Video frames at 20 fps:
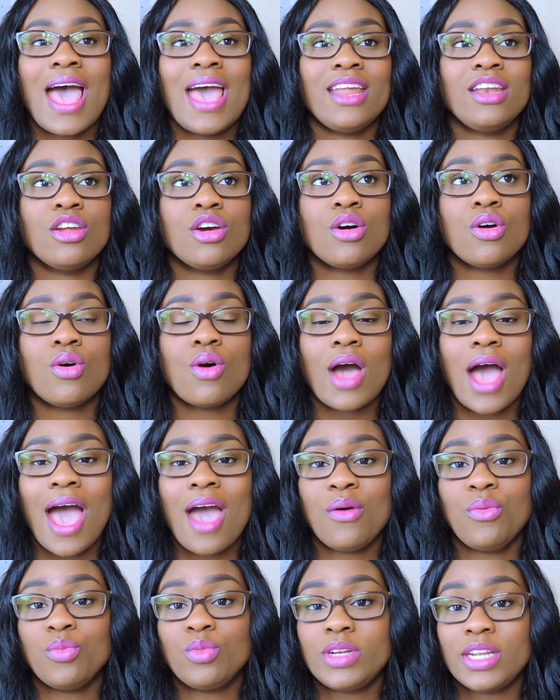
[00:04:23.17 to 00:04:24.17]
I know
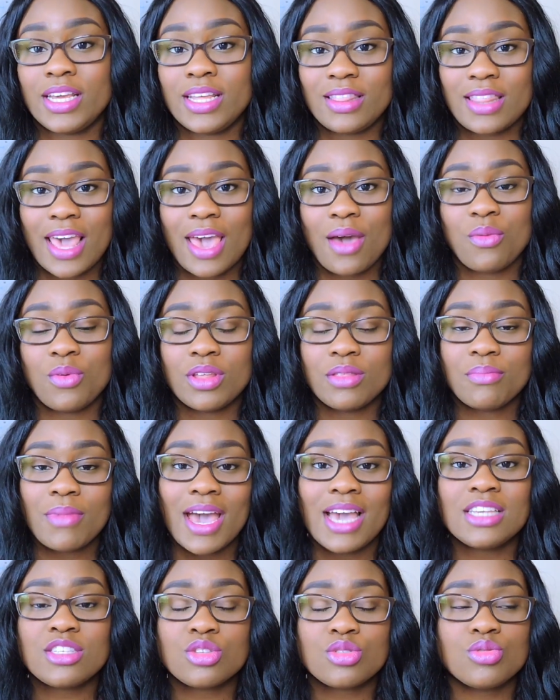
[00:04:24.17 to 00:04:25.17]
I did that with
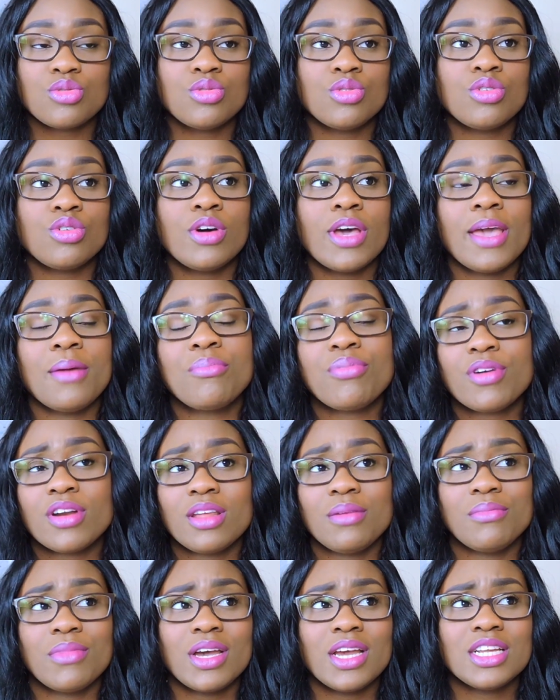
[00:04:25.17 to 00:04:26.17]
my school, and
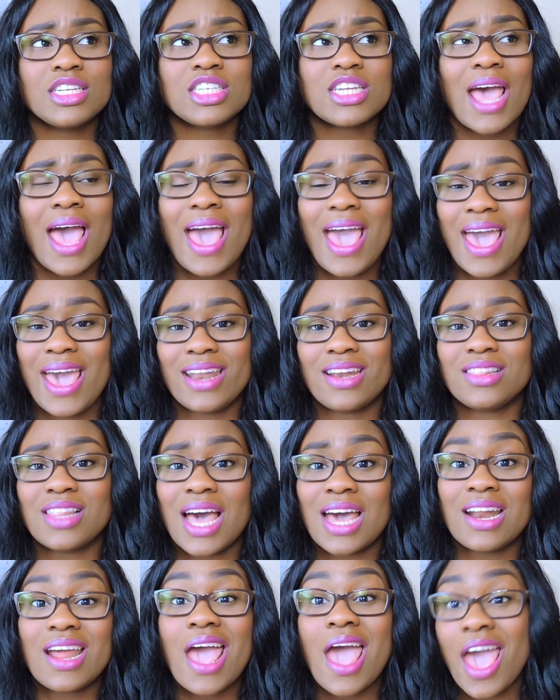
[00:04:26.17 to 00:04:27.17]
pretty much I had a
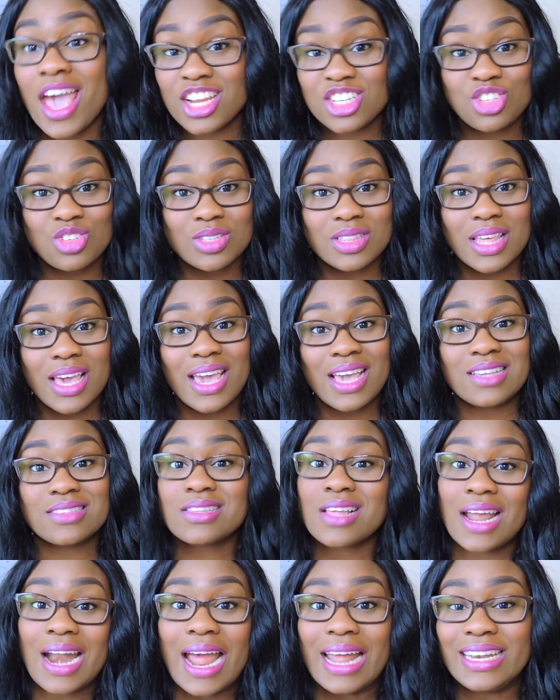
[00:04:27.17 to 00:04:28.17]
lot of extra
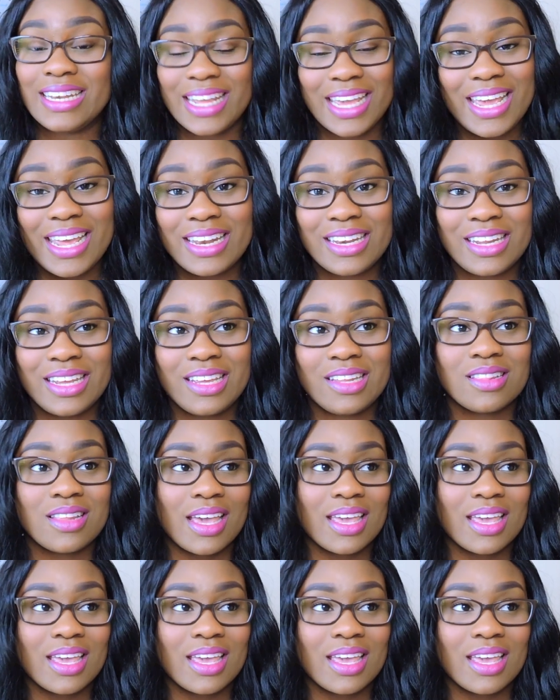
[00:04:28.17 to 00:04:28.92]
things that I didn't need.